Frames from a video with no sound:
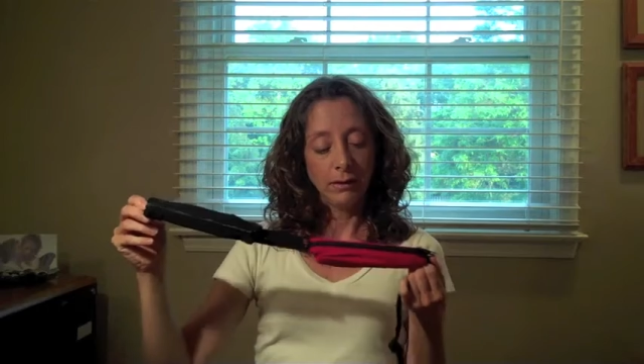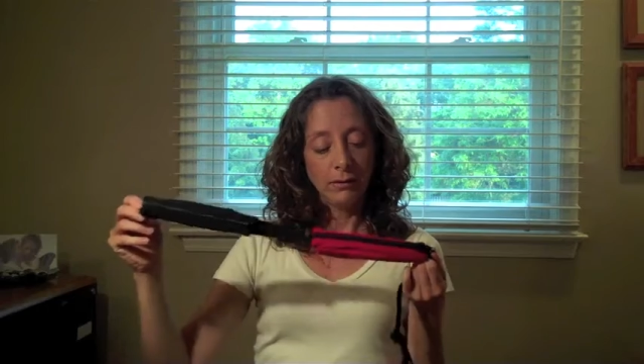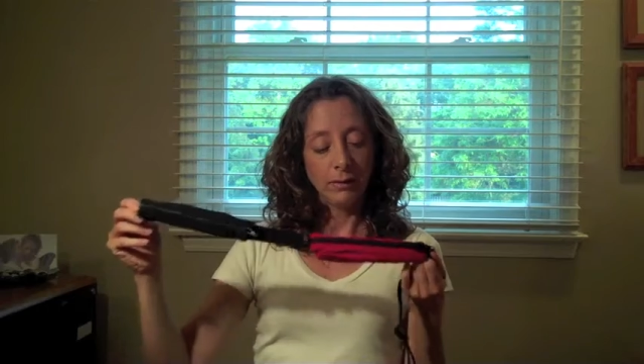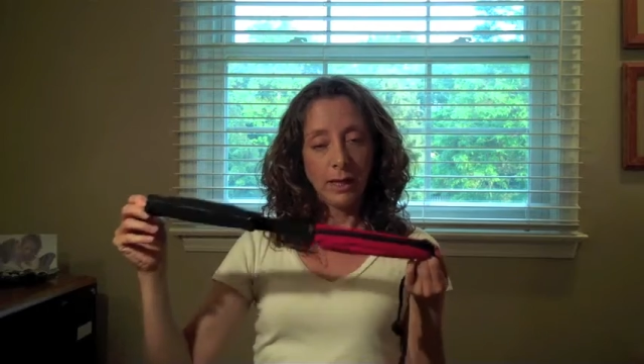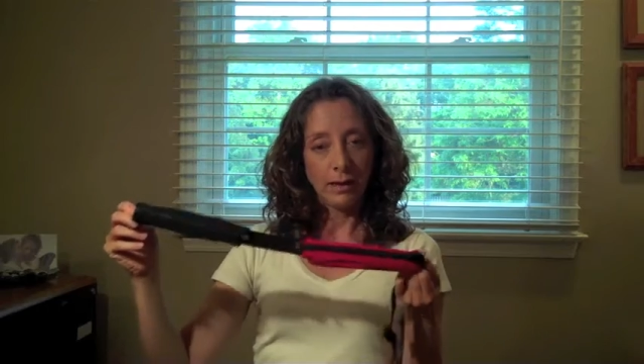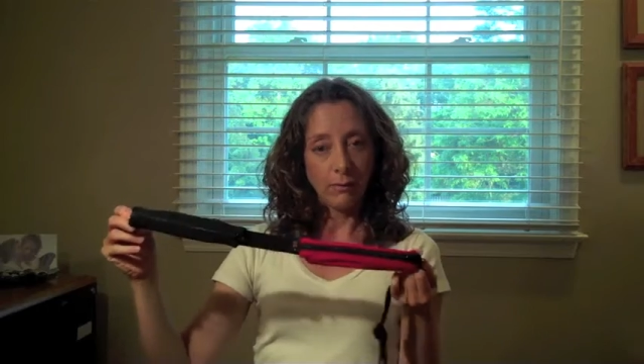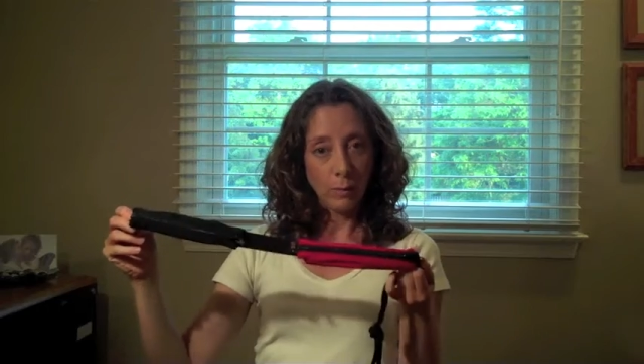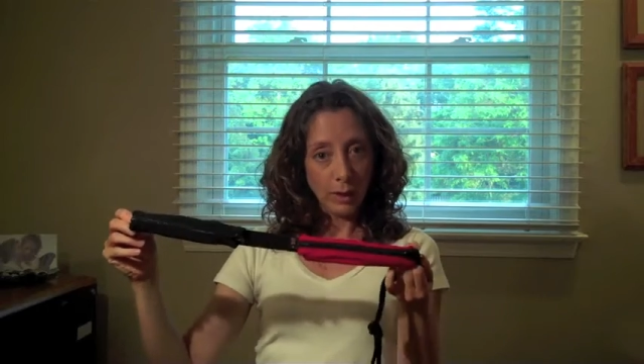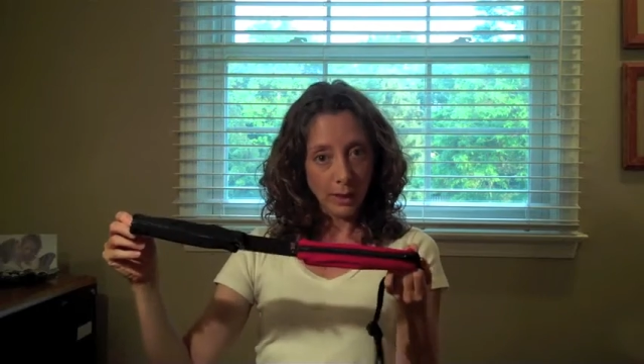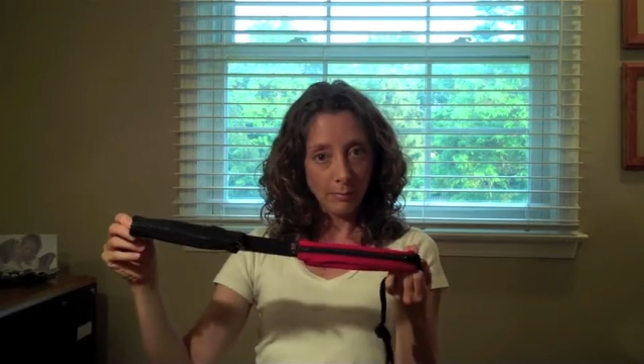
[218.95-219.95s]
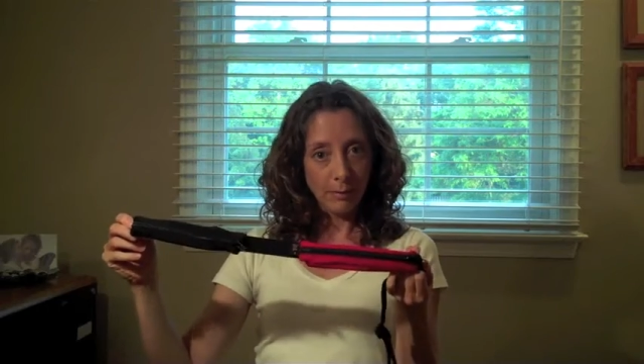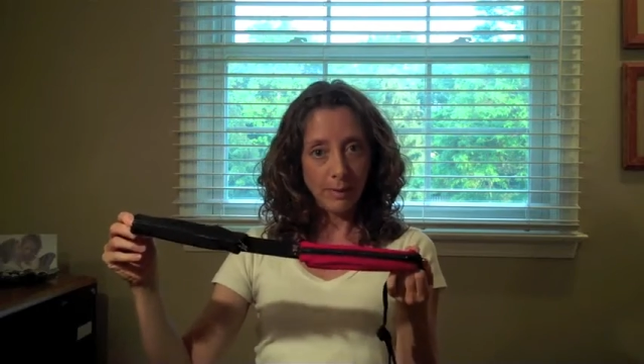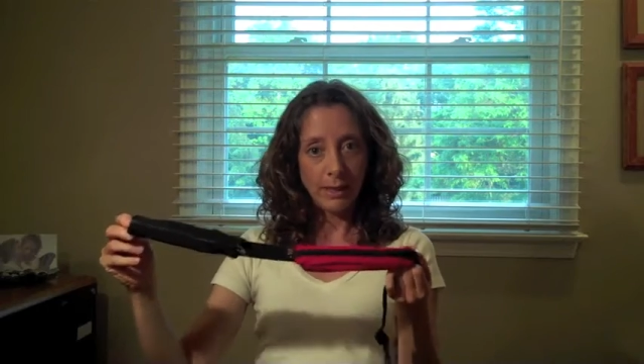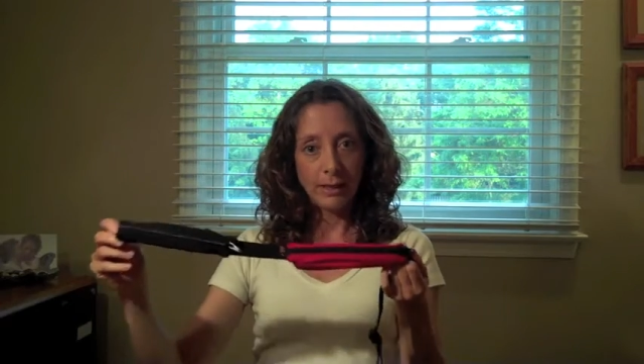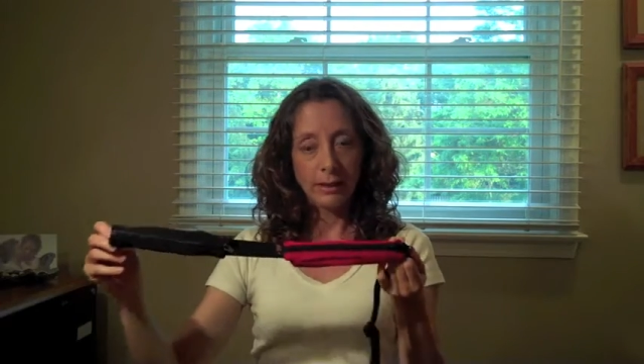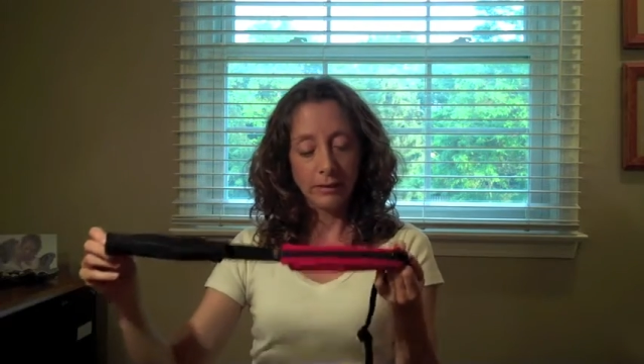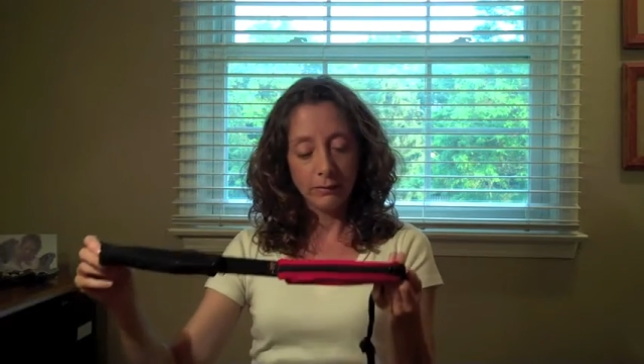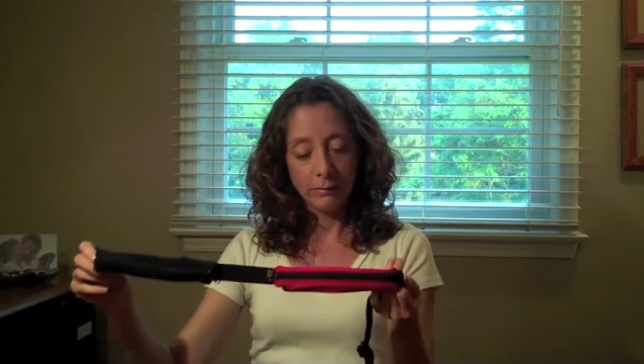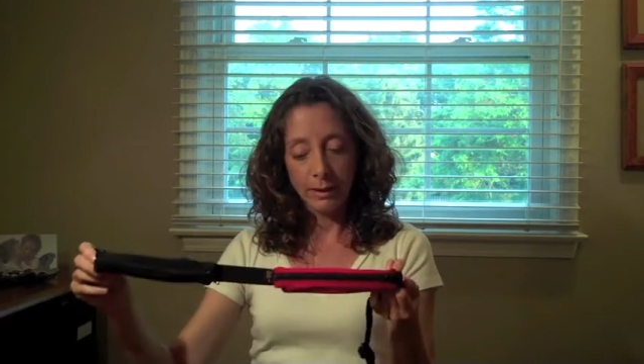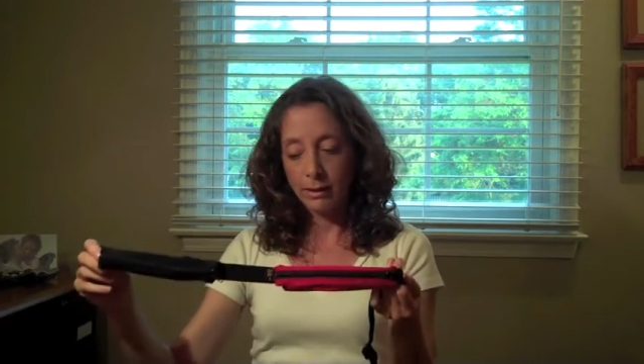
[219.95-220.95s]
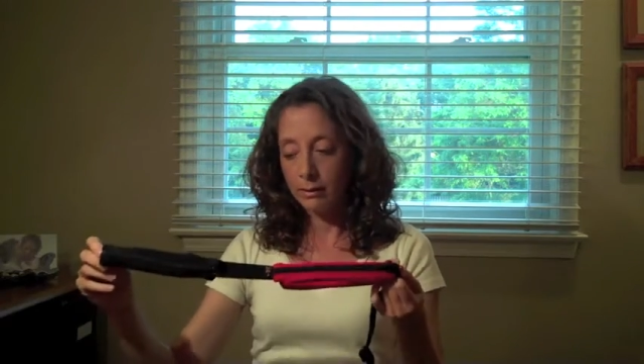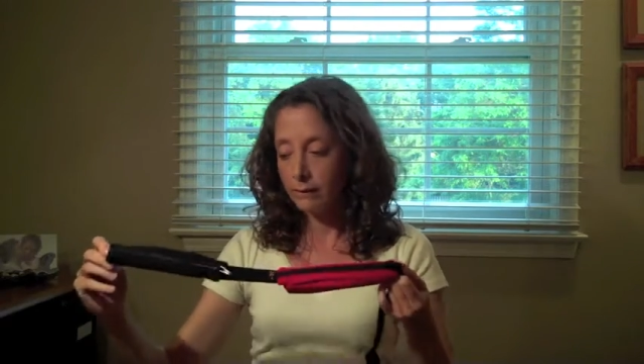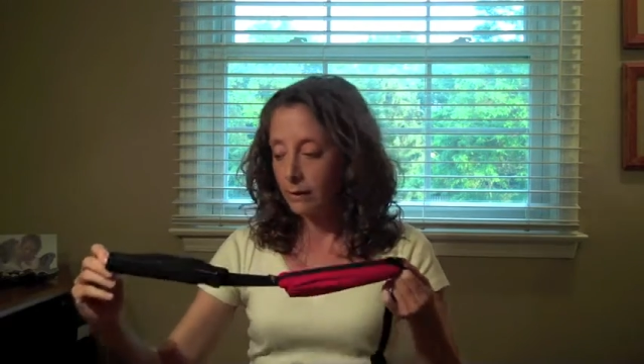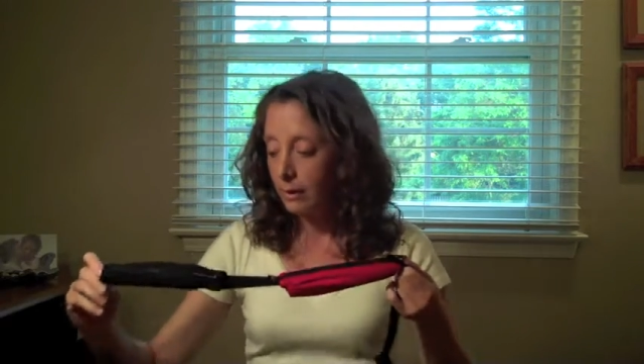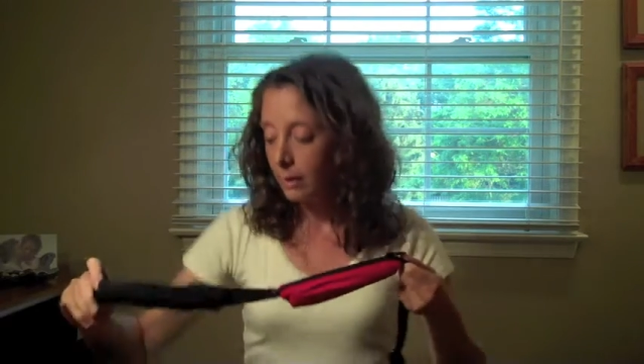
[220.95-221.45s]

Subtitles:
So I have one EpiPen in this belt.